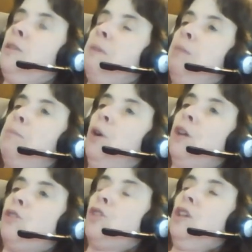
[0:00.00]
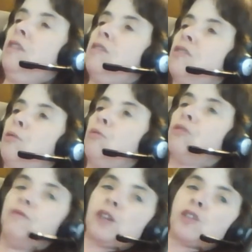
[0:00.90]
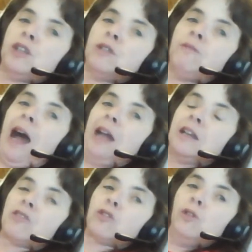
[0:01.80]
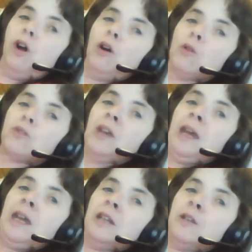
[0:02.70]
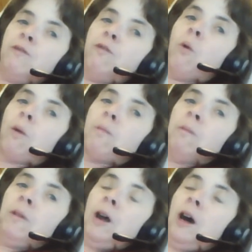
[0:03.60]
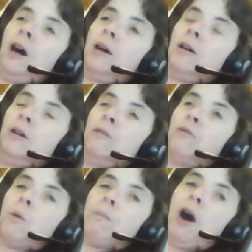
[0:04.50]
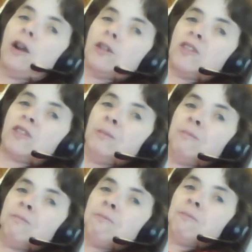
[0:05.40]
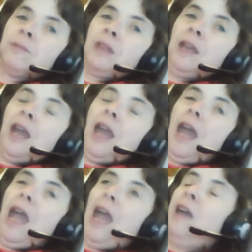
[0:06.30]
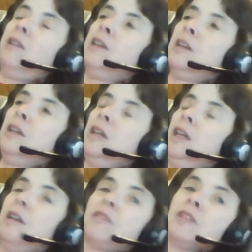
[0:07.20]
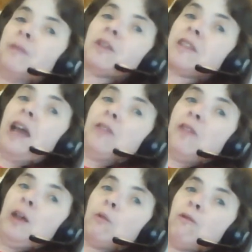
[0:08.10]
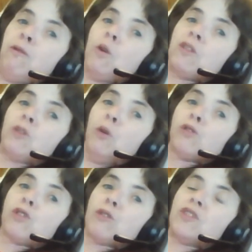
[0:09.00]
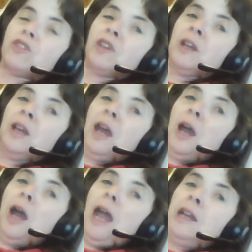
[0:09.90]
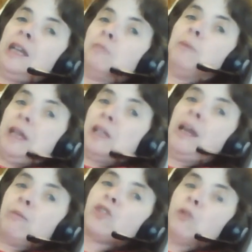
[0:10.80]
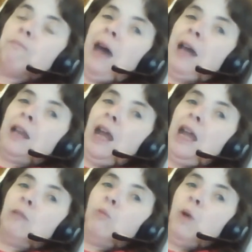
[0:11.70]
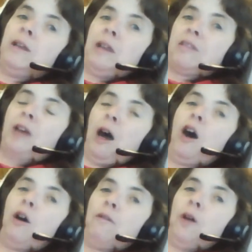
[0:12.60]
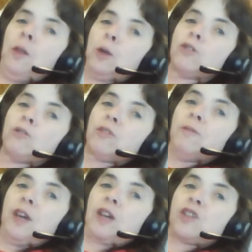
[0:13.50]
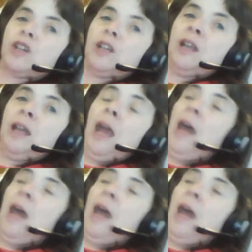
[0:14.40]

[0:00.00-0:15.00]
the people at Jesus' crucifixion divided his clothes into four parts. And he doesn't even say that there were four soldiers. But he claims to have been a witness of the crucifixion.